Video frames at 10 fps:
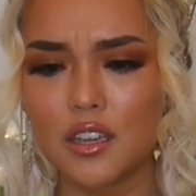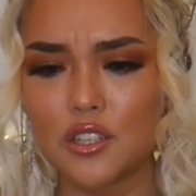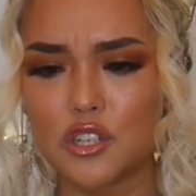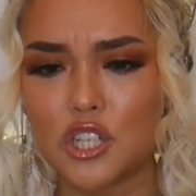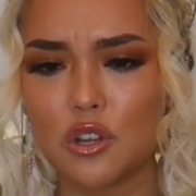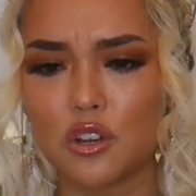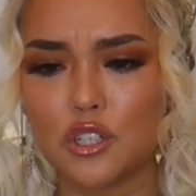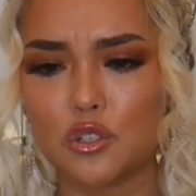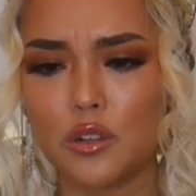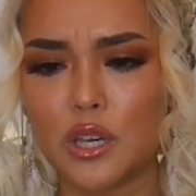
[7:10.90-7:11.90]
so she's not
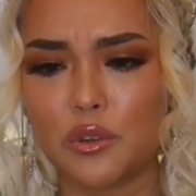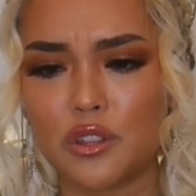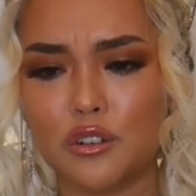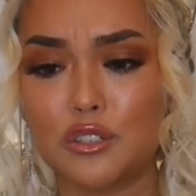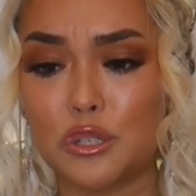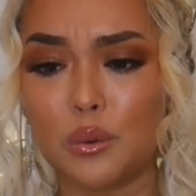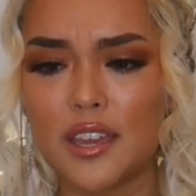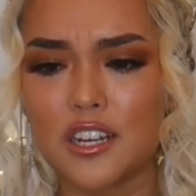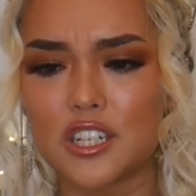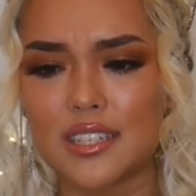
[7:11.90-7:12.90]
controlling what they're
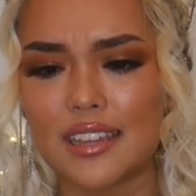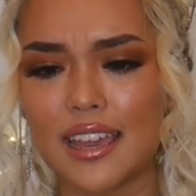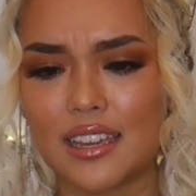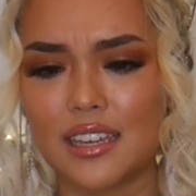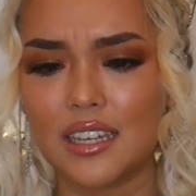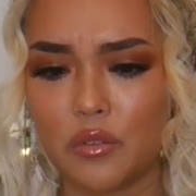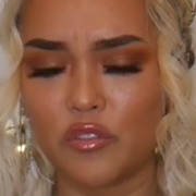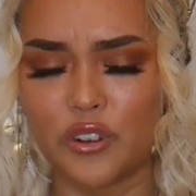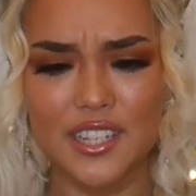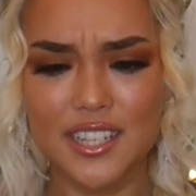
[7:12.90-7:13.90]
doing. Just like
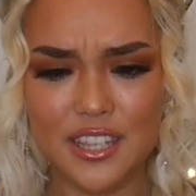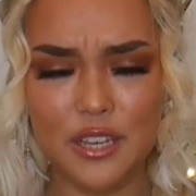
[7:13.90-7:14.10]
phrases